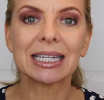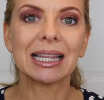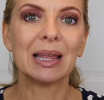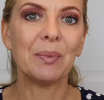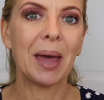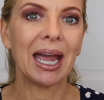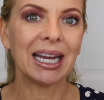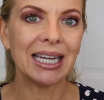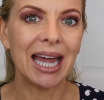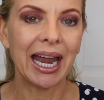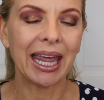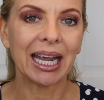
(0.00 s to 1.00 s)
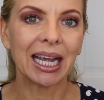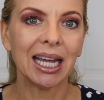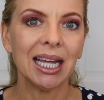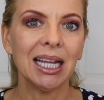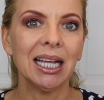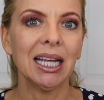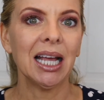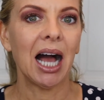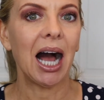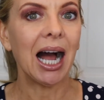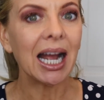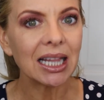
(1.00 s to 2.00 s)
to the magnetic
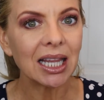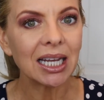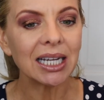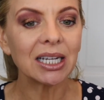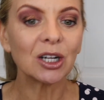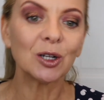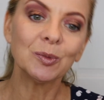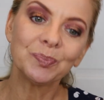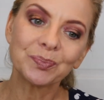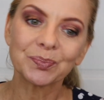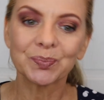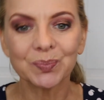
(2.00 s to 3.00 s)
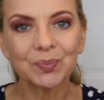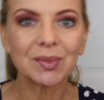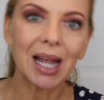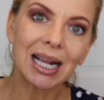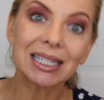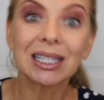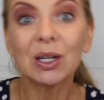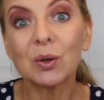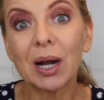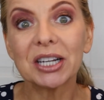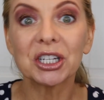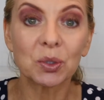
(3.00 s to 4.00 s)
eyeliner, so
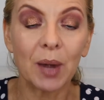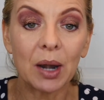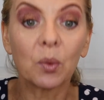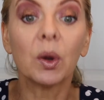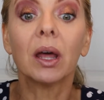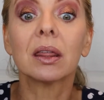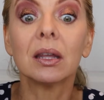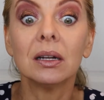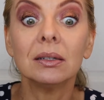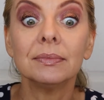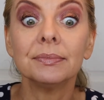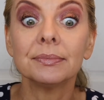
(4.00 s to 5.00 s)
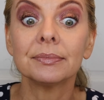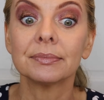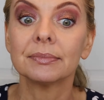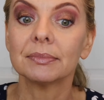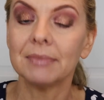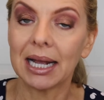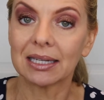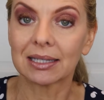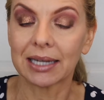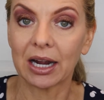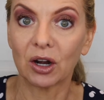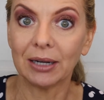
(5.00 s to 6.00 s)
I just went with
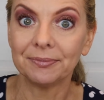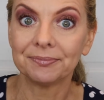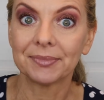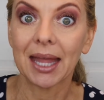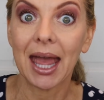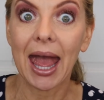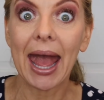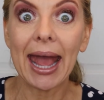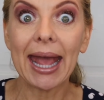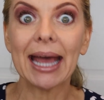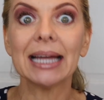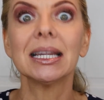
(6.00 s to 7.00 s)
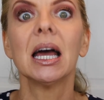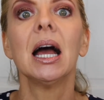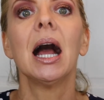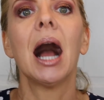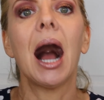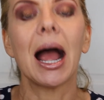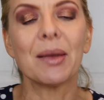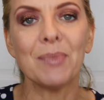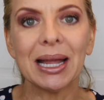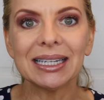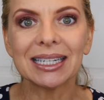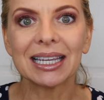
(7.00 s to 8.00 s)
mascara. And I
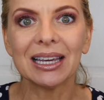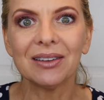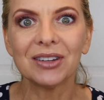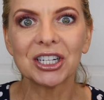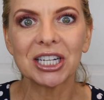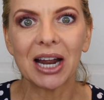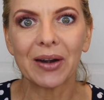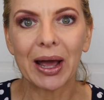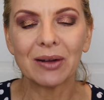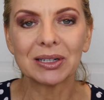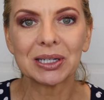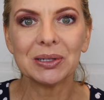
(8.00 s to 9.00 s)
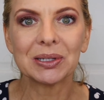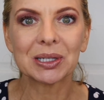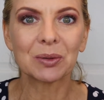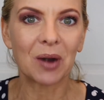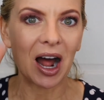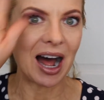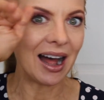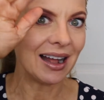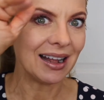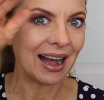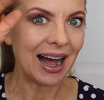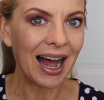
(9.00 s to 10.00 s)
meant to give a shout out to Sarah.
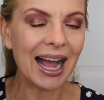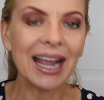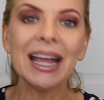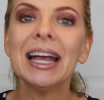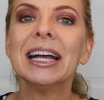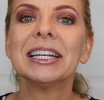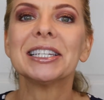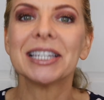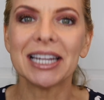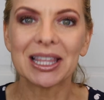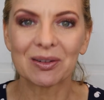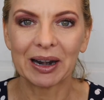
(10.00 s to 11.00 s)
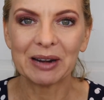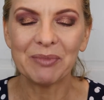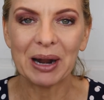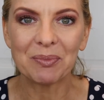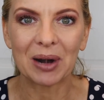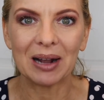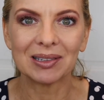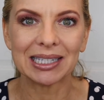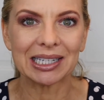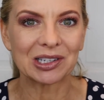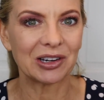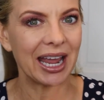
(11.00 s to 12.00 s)
Hi! She threaded my brows
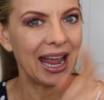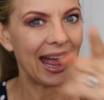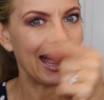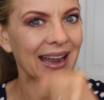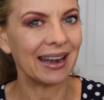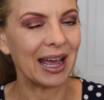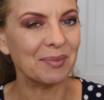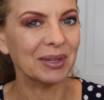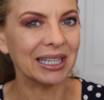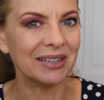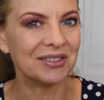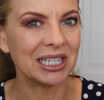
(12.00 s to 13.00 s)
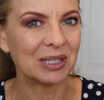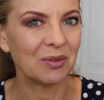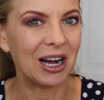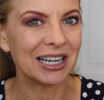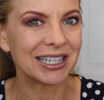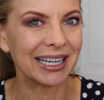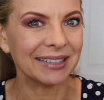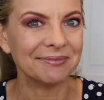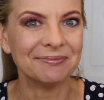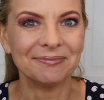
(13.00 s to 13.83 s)
yesterday and I believe she's watching.